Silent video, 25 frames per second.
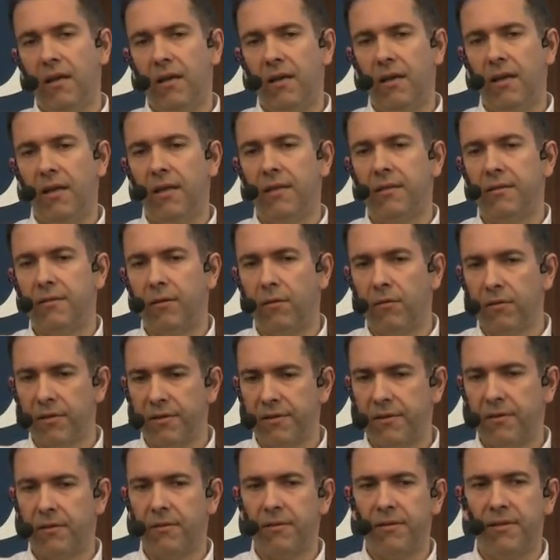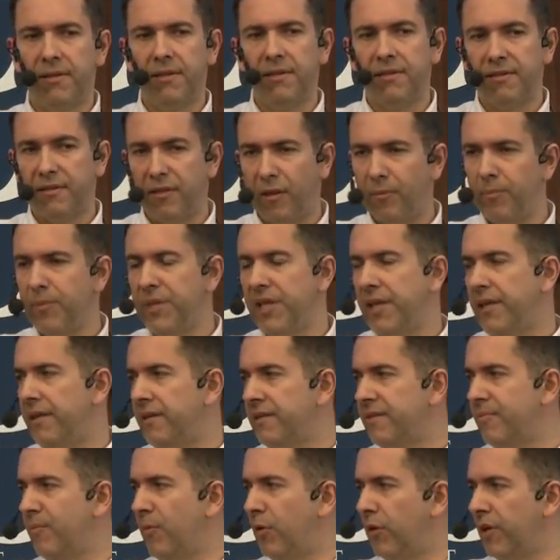And also since some
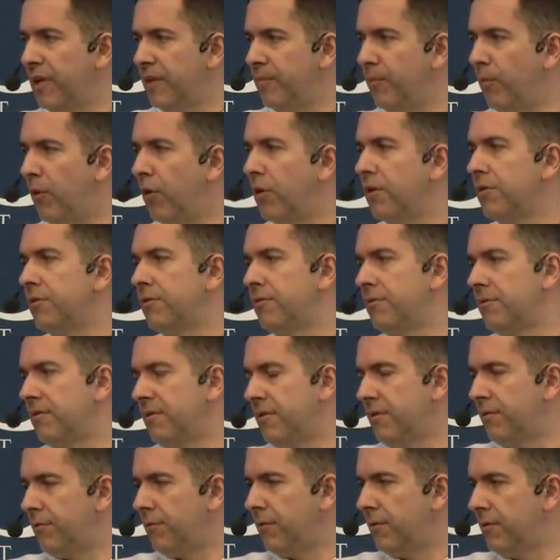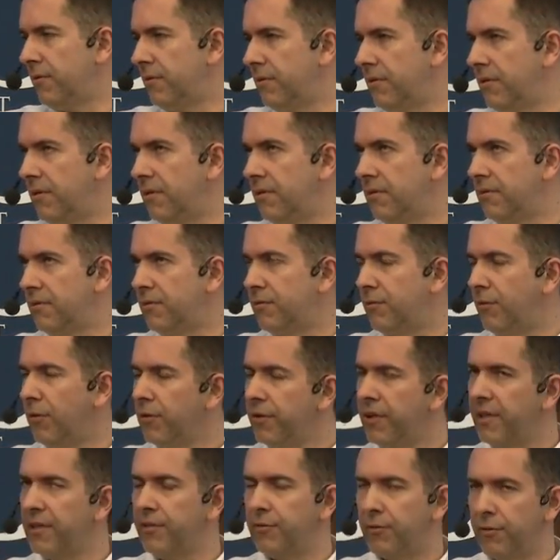years more and more due to the
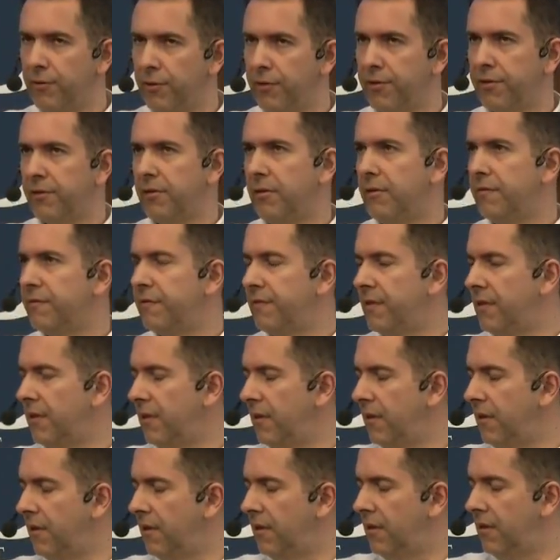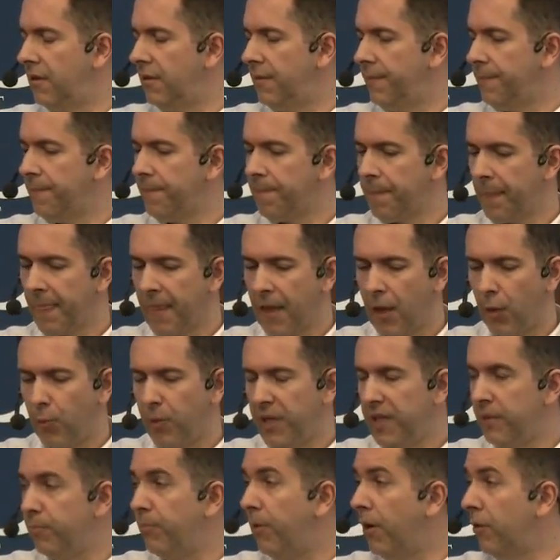stronger introduction of
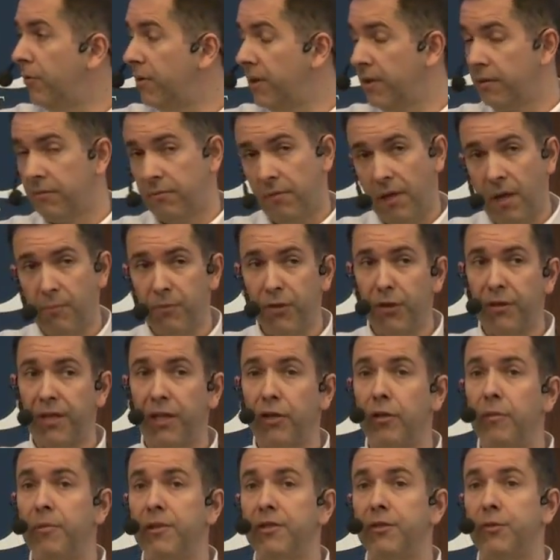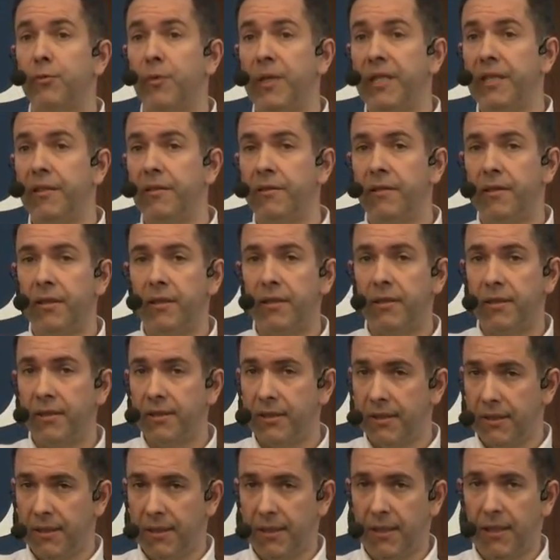wind power. I'm talking about Sweden here.
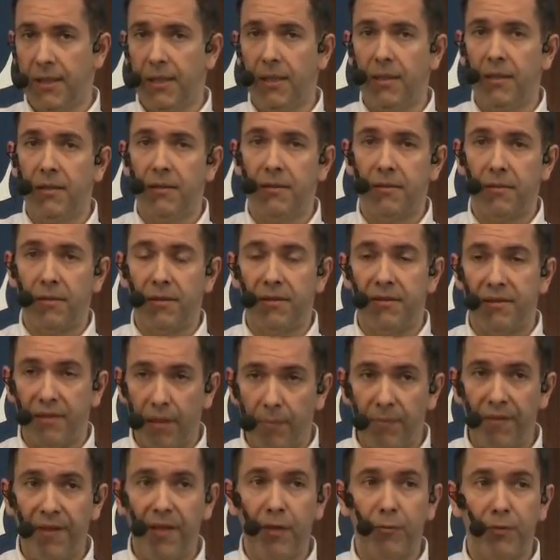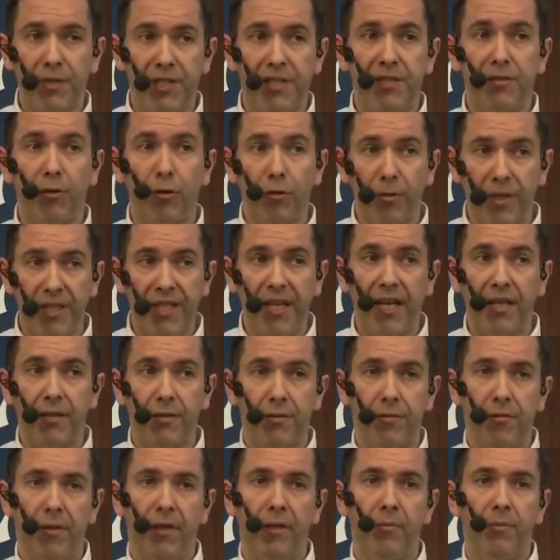So it's something which is already
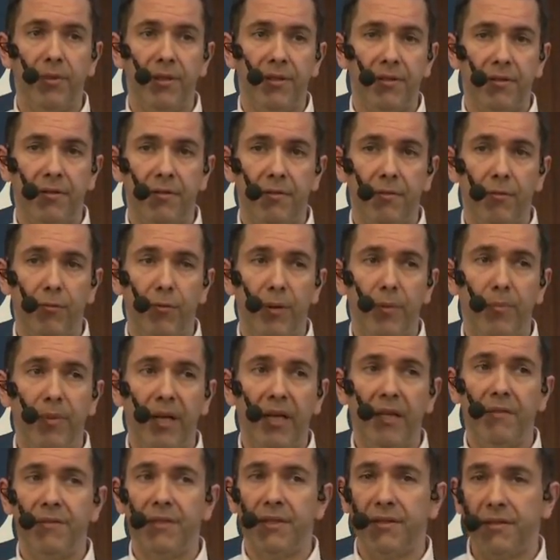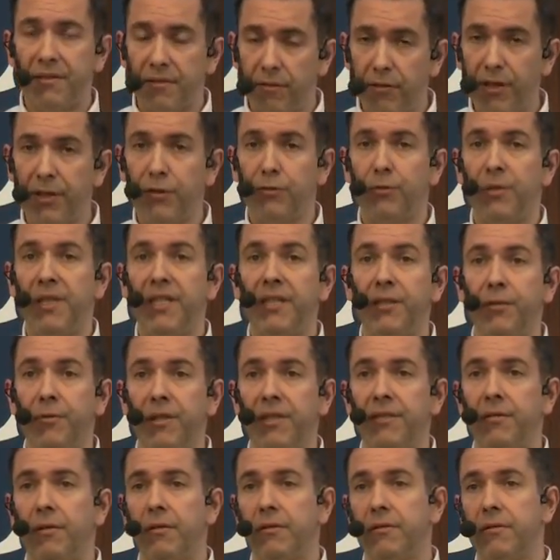actual, but we believe that it's going to
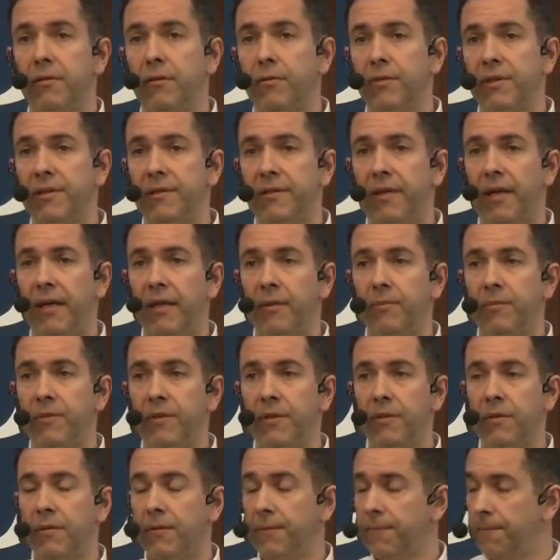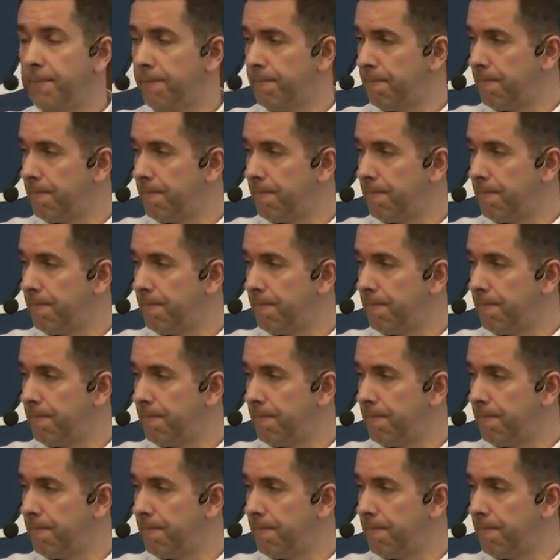increase also with time. So.